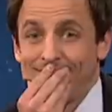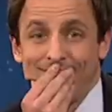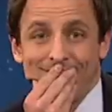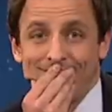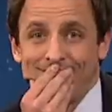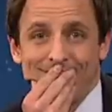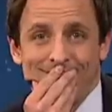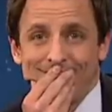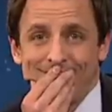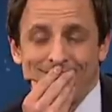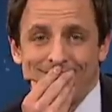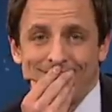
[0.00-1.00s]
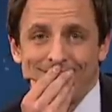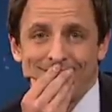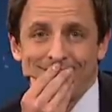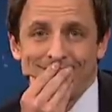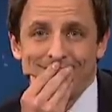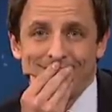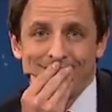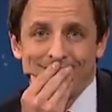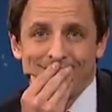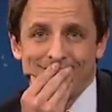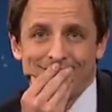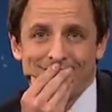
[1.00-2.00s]

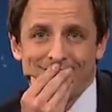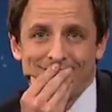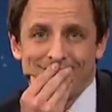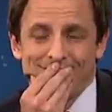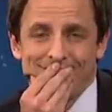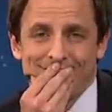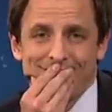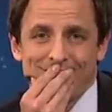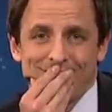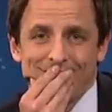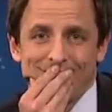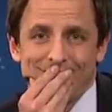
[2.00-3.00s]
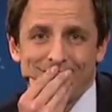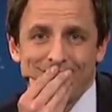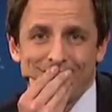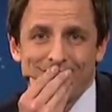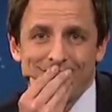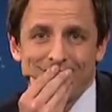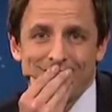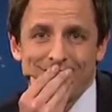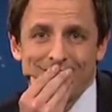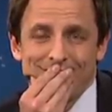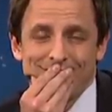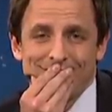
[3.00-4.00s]

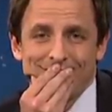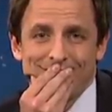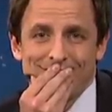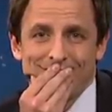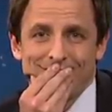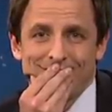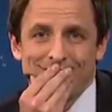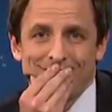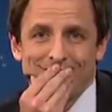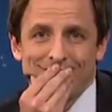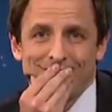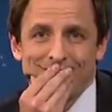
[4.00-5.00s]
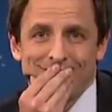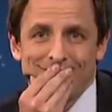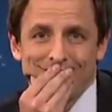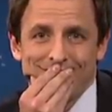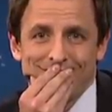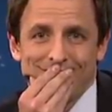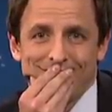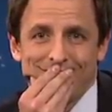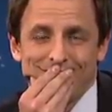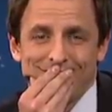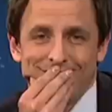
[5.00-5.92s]
This person isn't speaking.